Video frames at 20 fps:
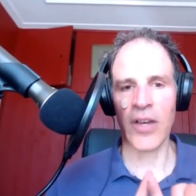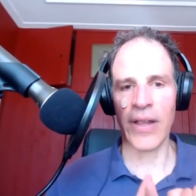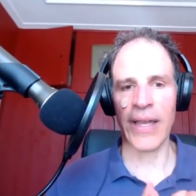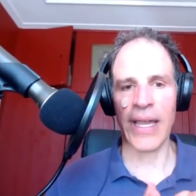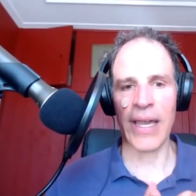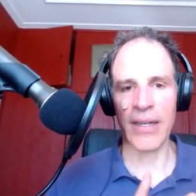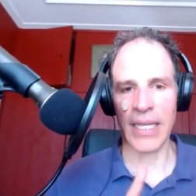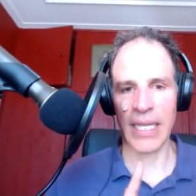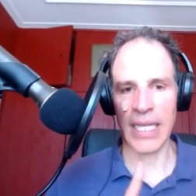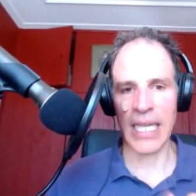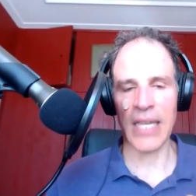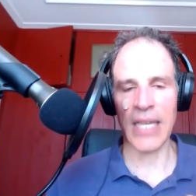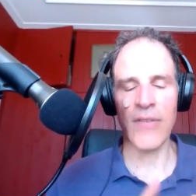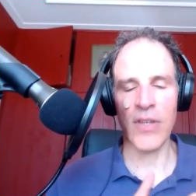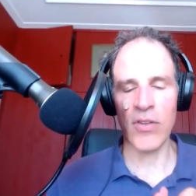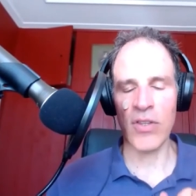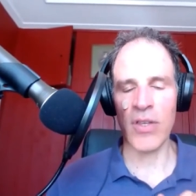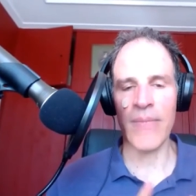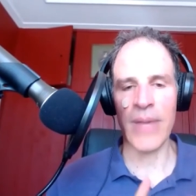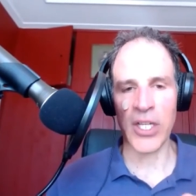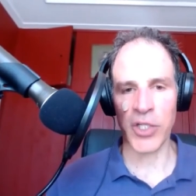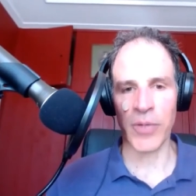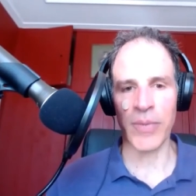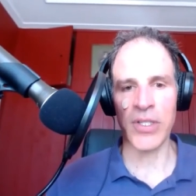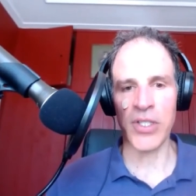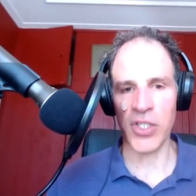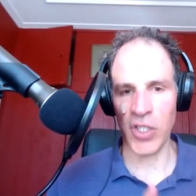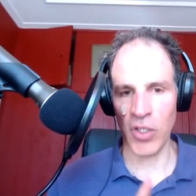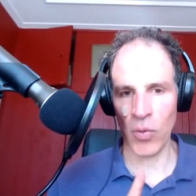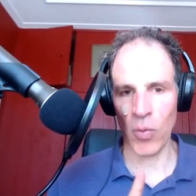out how to give you the
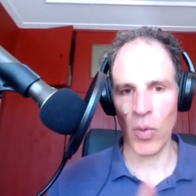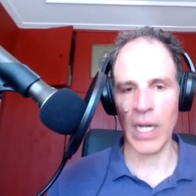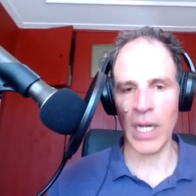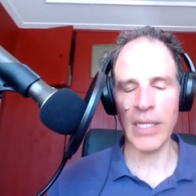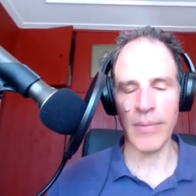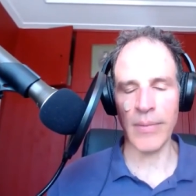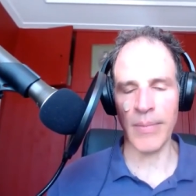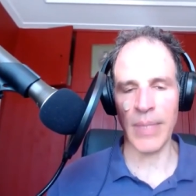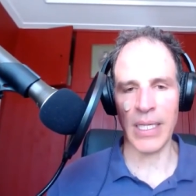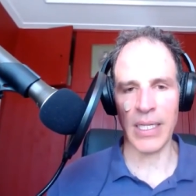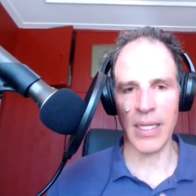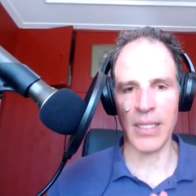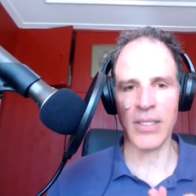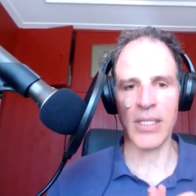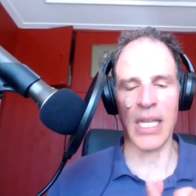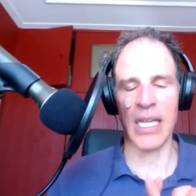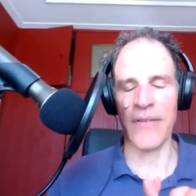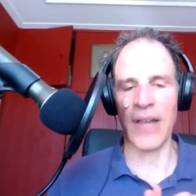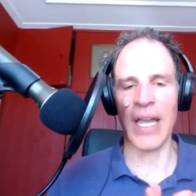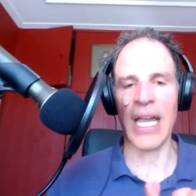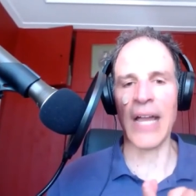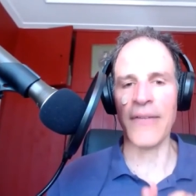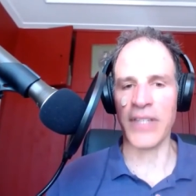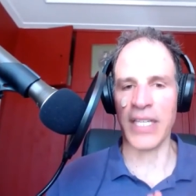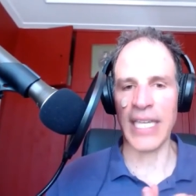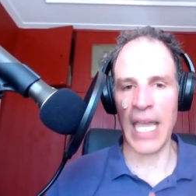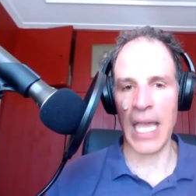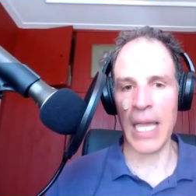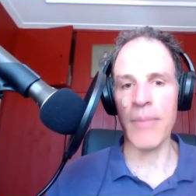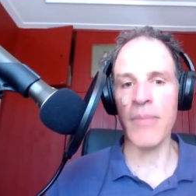measurements you want because and if I have to
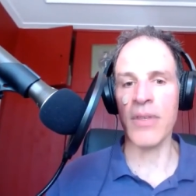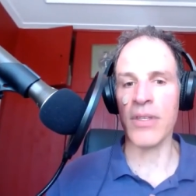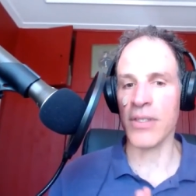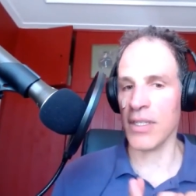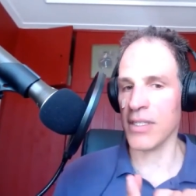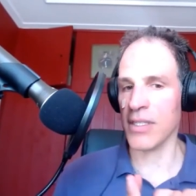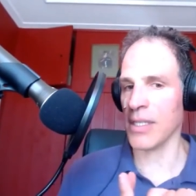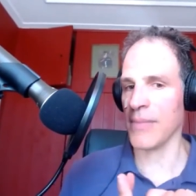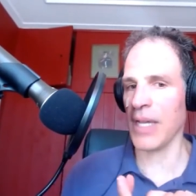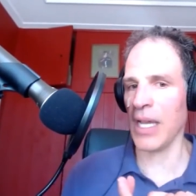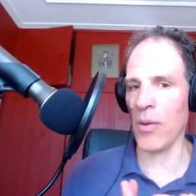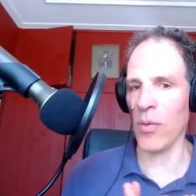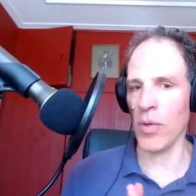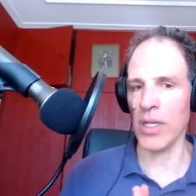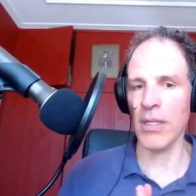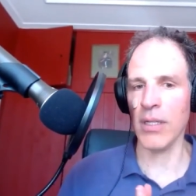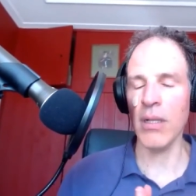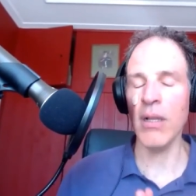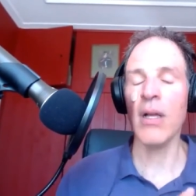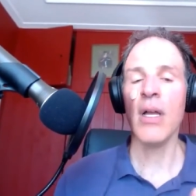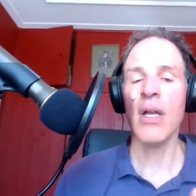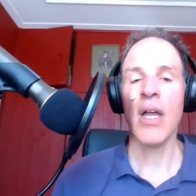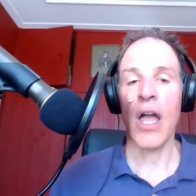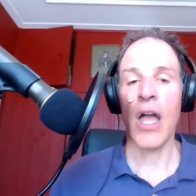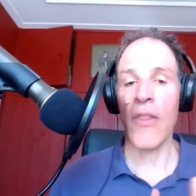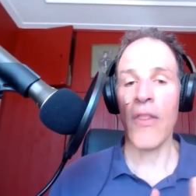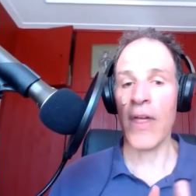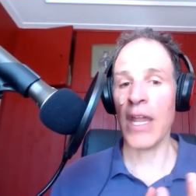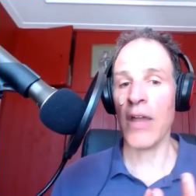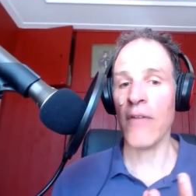game the system, I will.
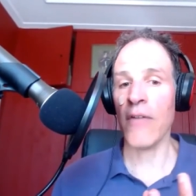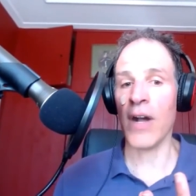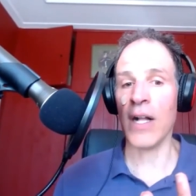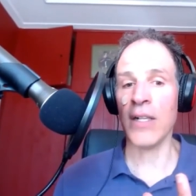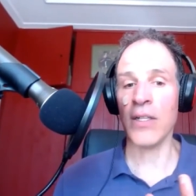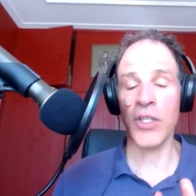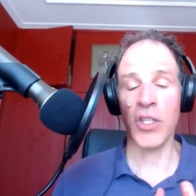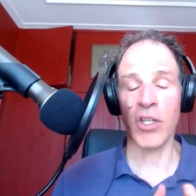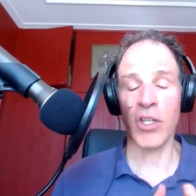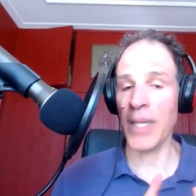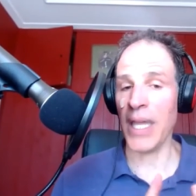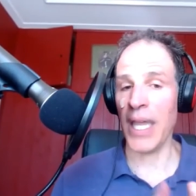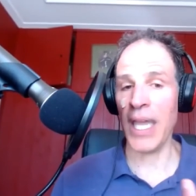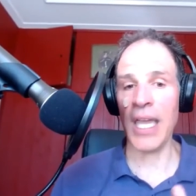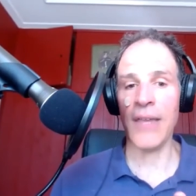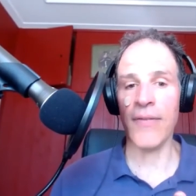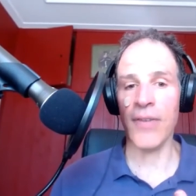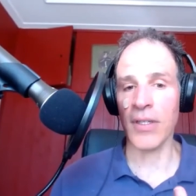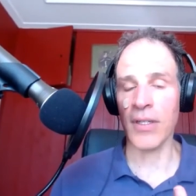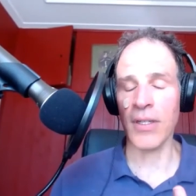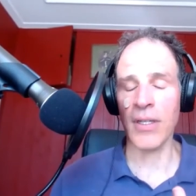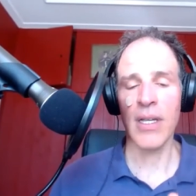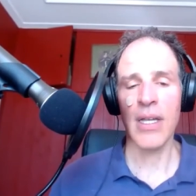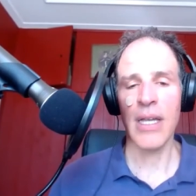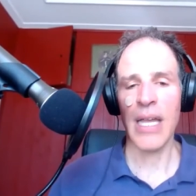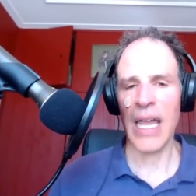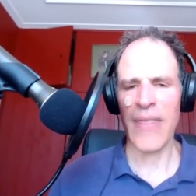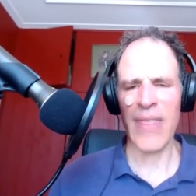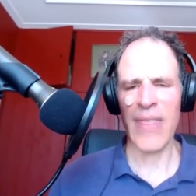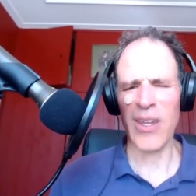And then I follow your behavior.
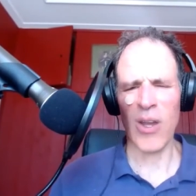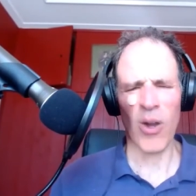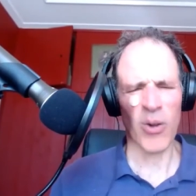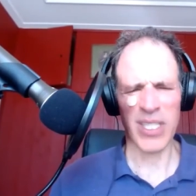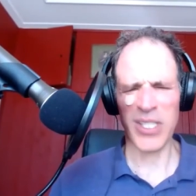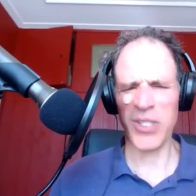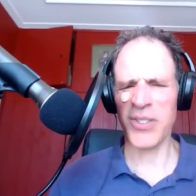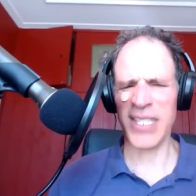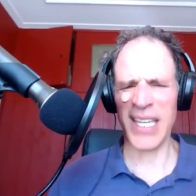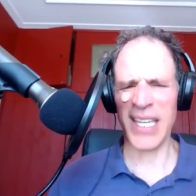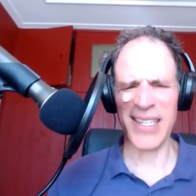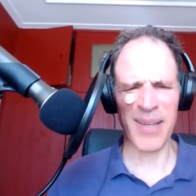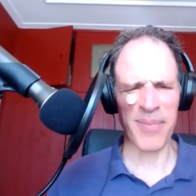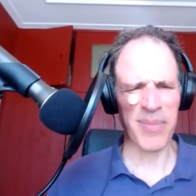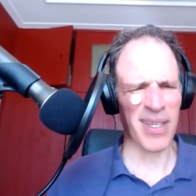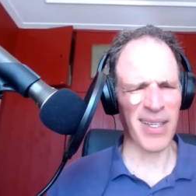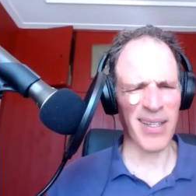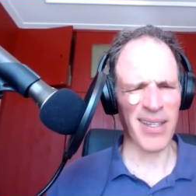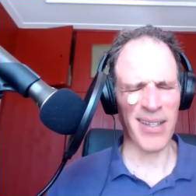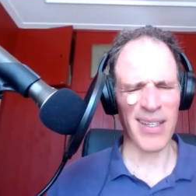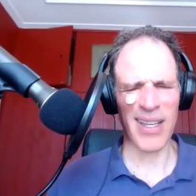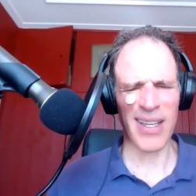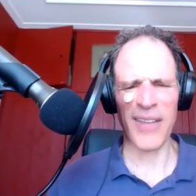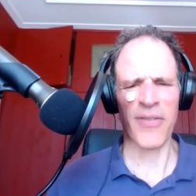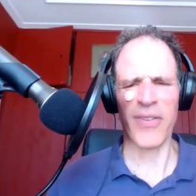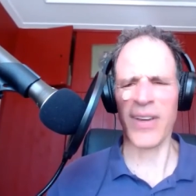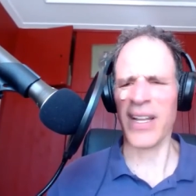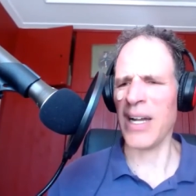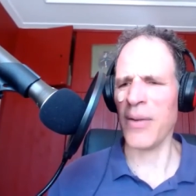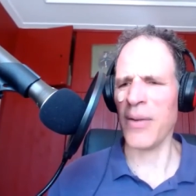And then, oh, did you say something? I
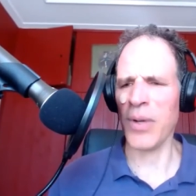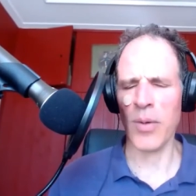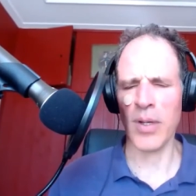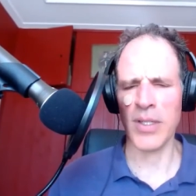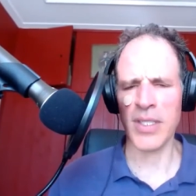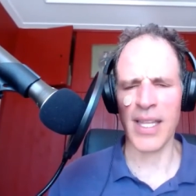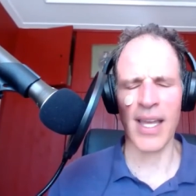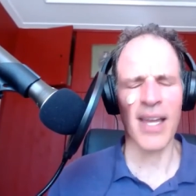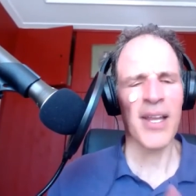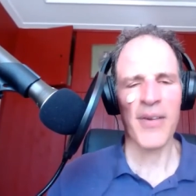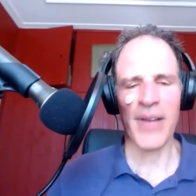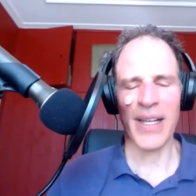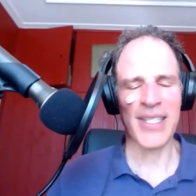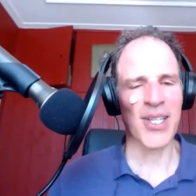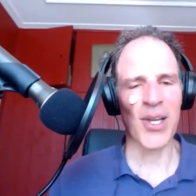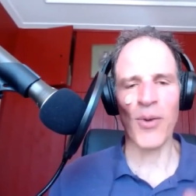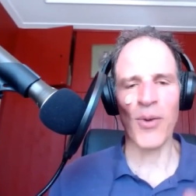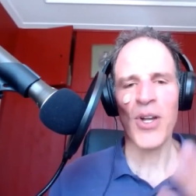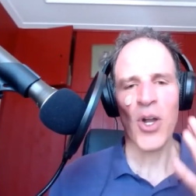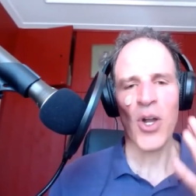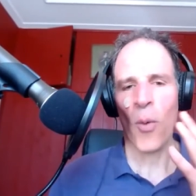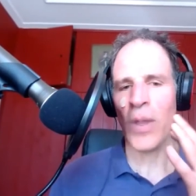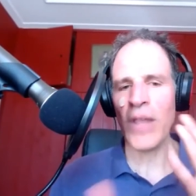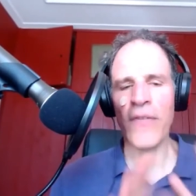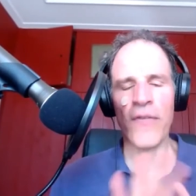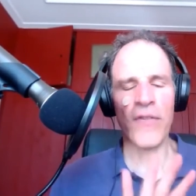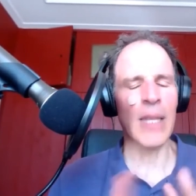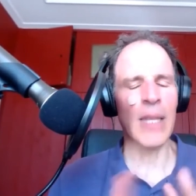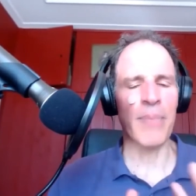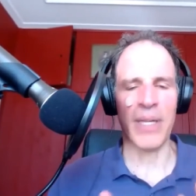forgot. What was that? Right. So we
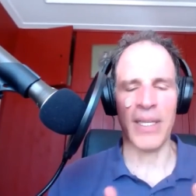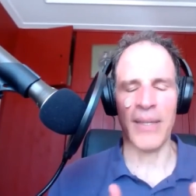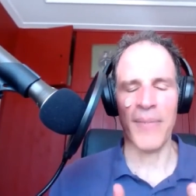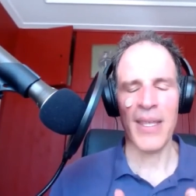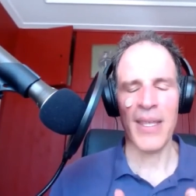flip it.